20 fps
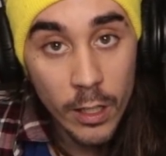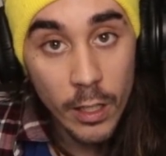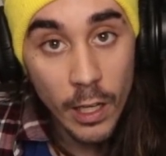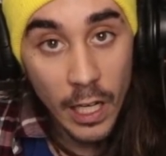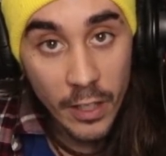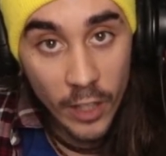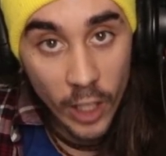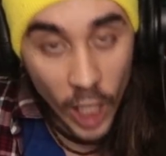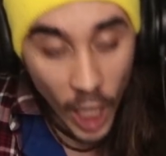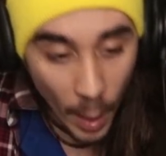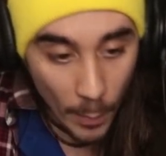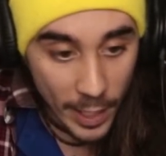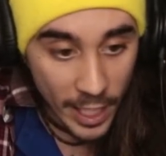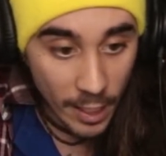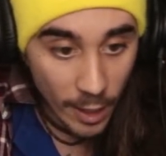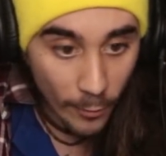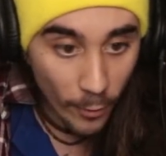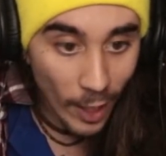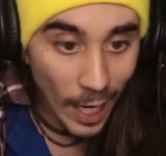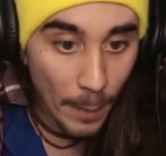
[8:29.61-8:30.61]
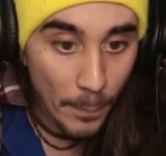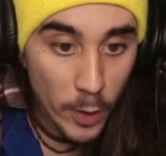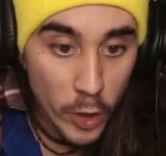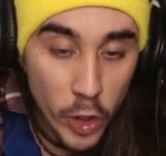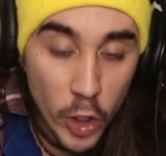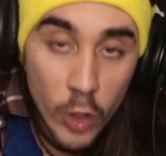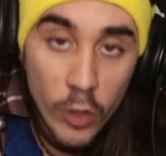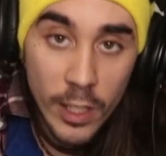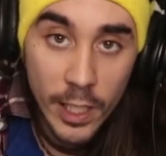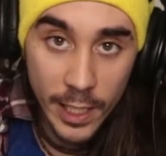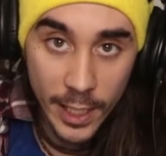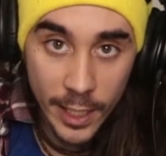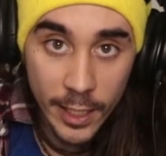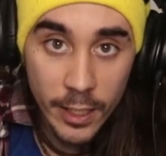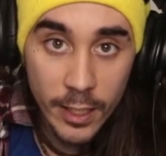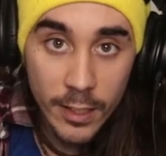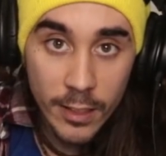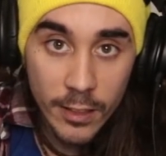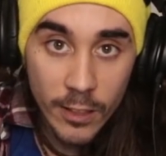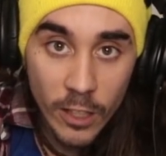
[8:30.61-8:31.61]
And they're coming here for opportunity.
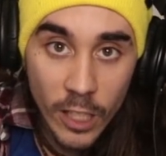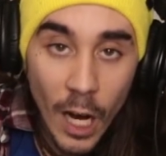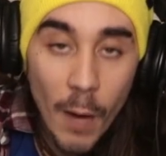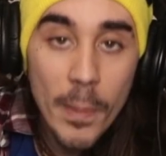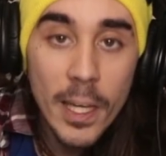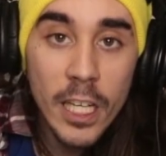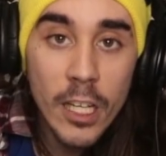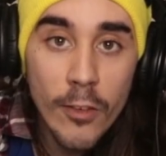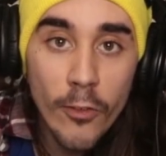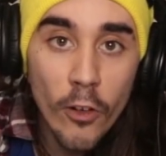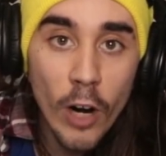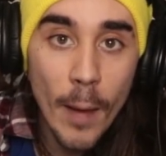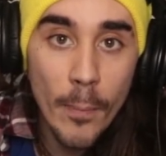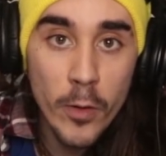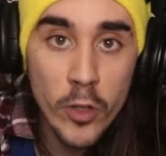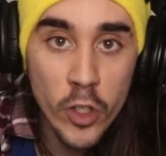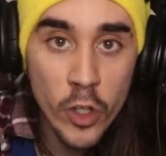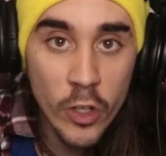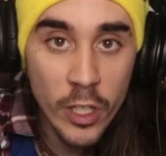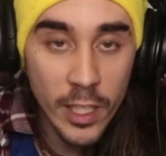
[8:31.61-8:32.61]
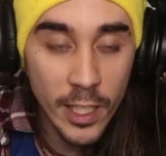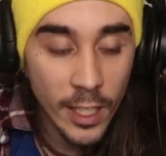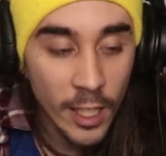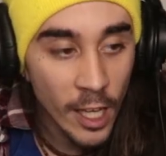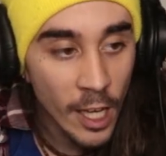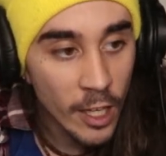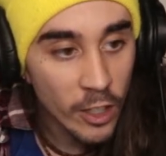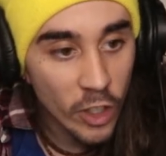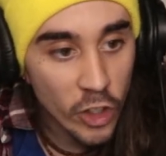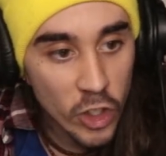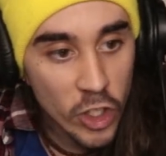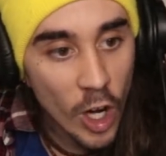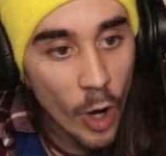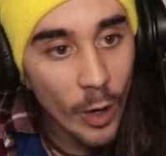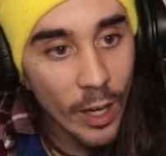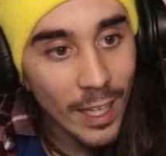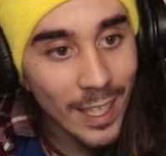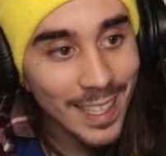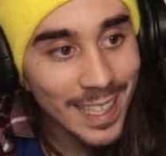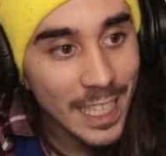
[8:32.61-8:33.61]
Did you know
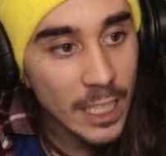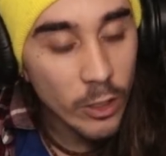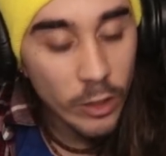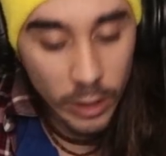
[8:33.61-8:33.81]
illegal?